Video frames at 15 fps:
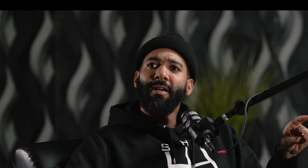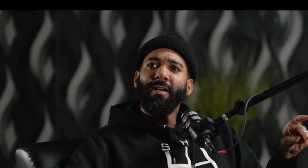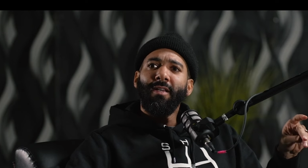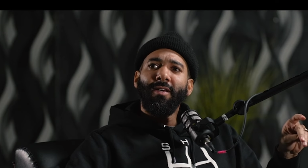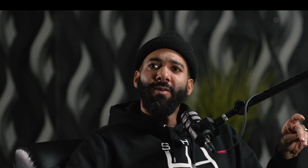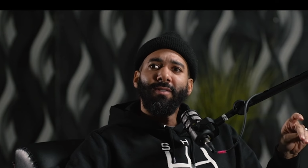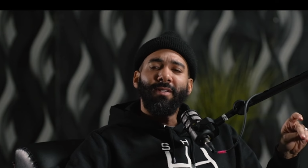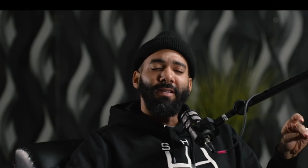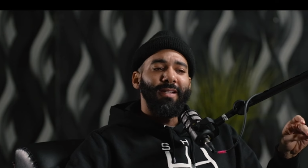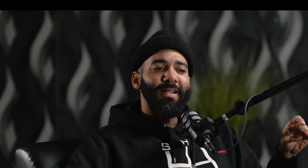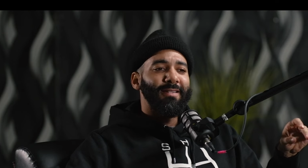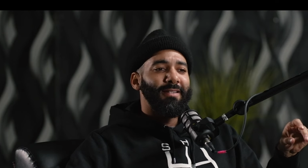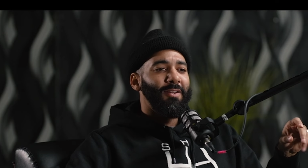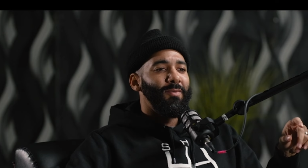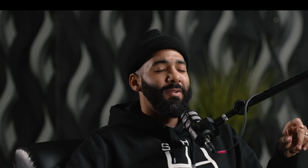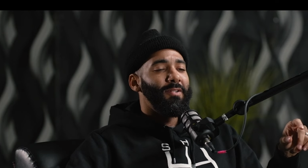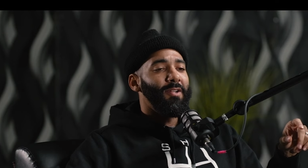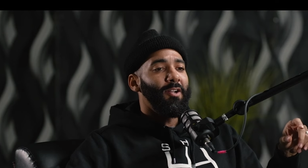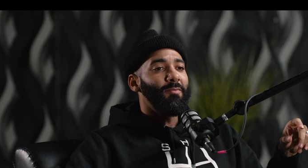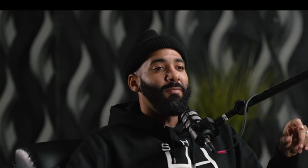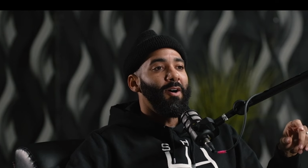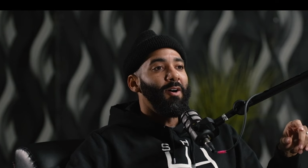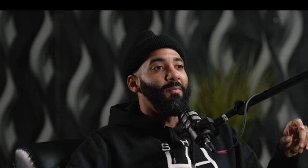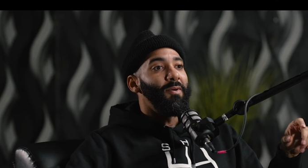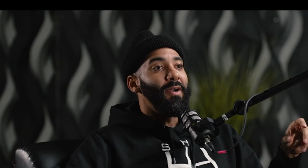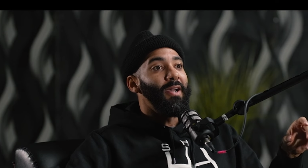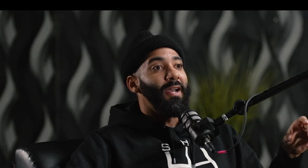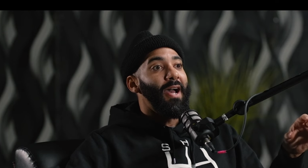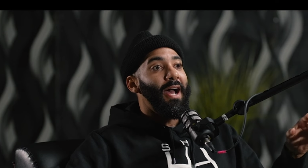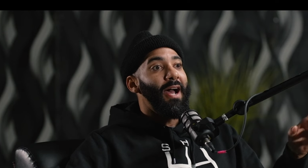It was a lesson that we talked about,
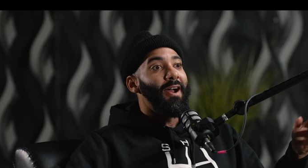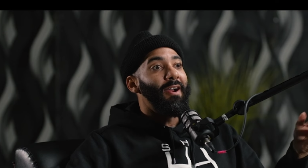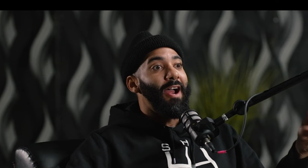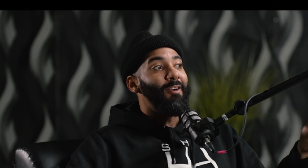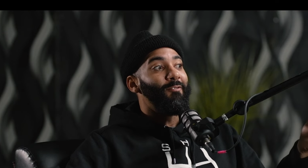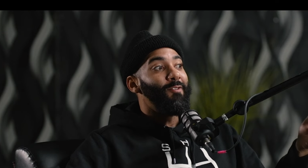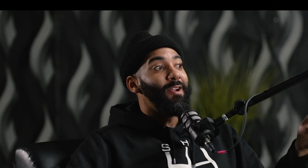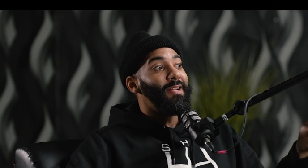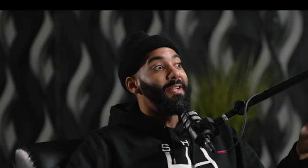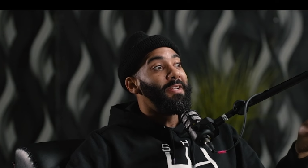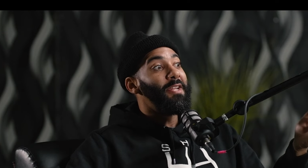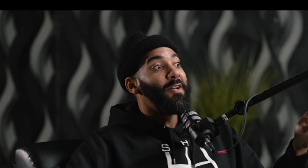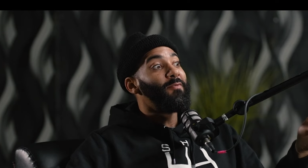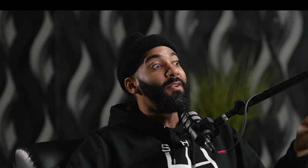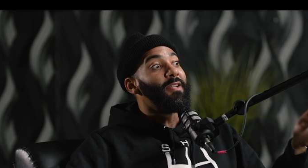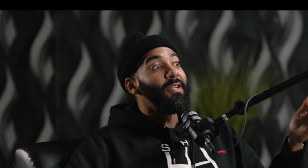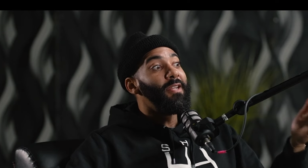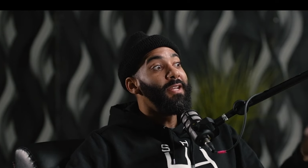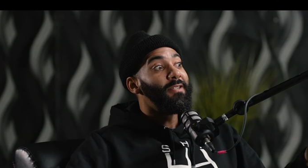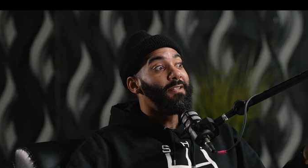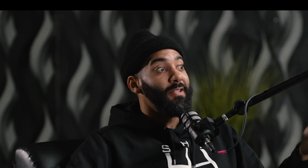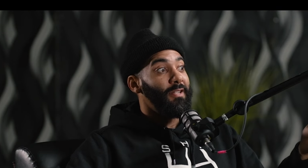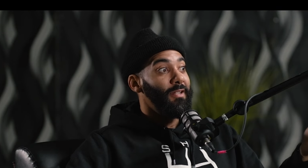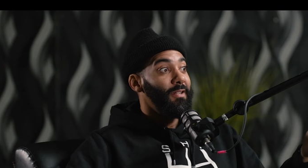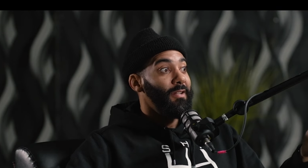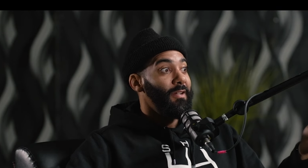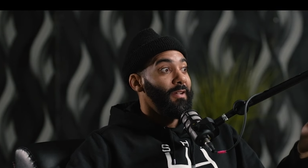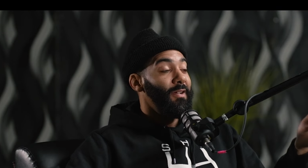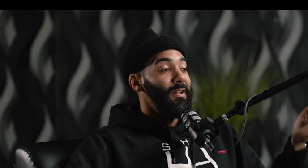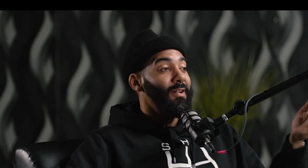but I read the definition
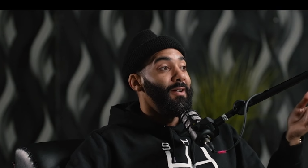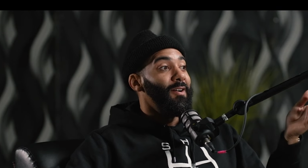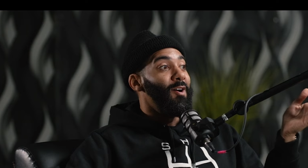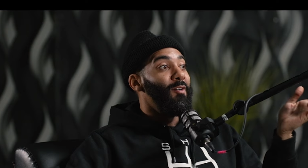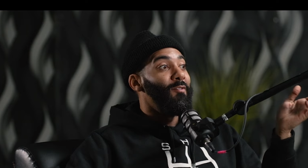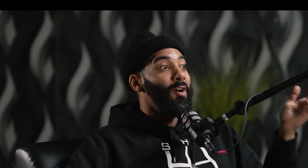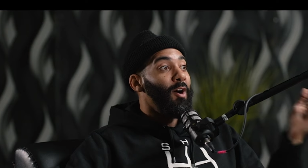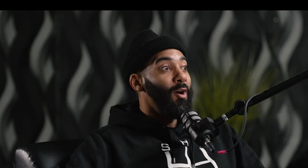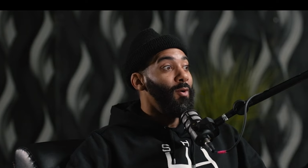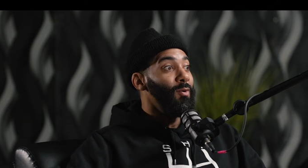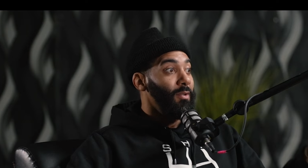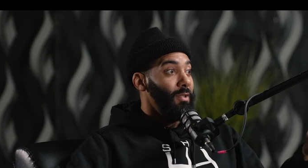of holy.